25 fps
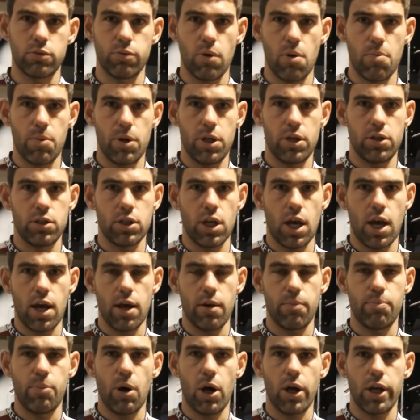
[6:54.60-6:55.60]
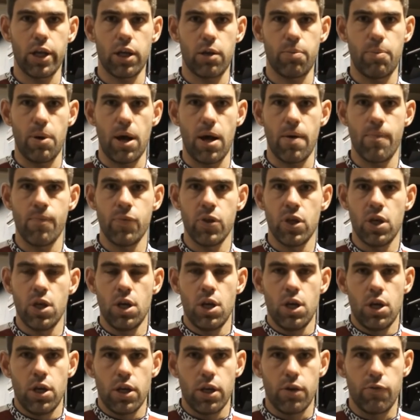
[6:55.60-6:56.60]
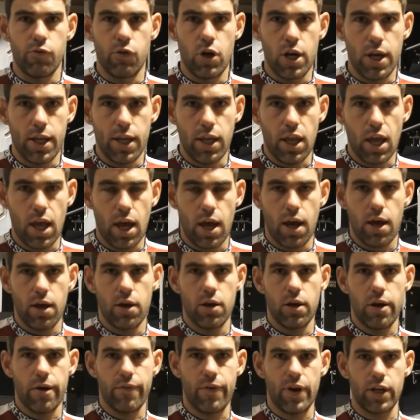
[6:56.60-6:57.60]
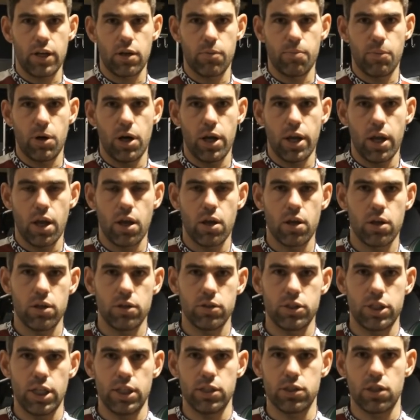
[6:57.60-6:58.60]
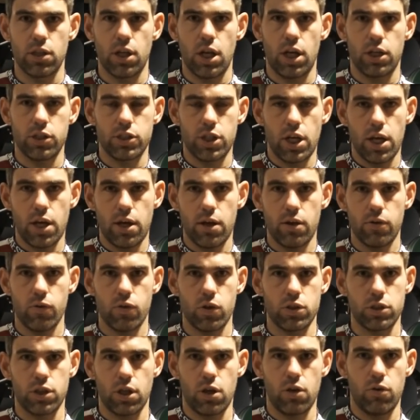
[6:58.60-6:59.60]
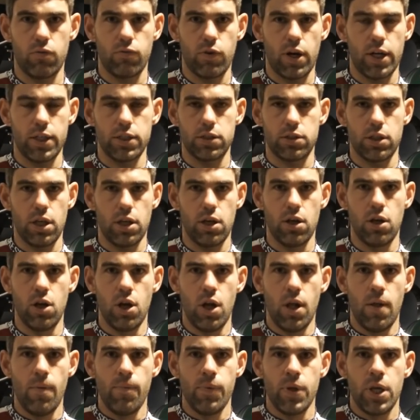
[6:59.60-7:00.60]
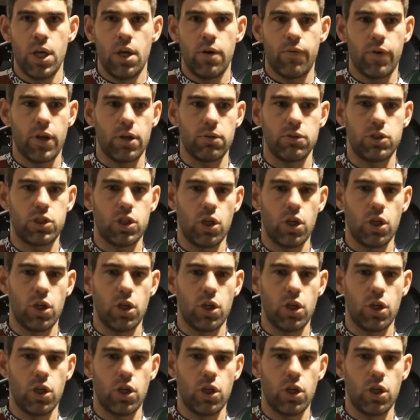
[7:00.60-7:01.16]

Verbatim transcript: swim and bike, but it really affected my season last year because I couldn't race in, I think it was